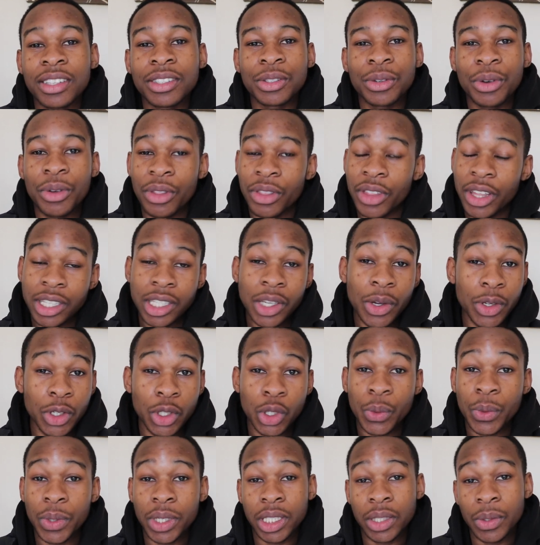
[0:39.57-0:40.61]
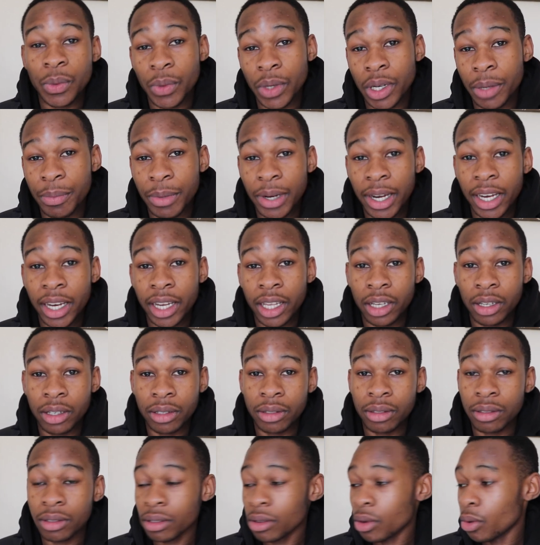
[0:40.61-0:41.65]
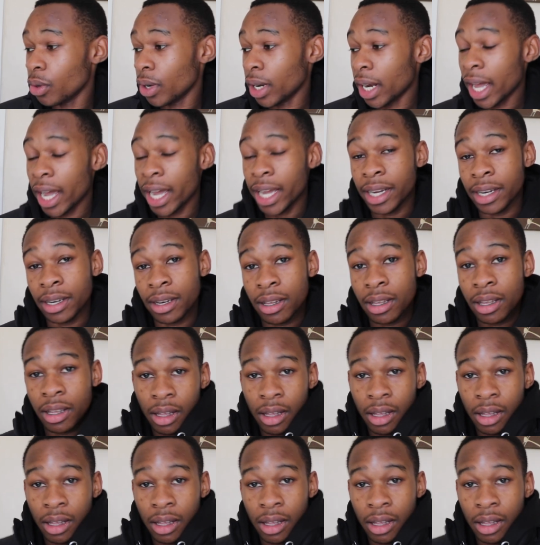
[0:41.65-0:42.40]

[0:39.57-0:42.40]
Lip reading: So that's how I do it when I'm learning online.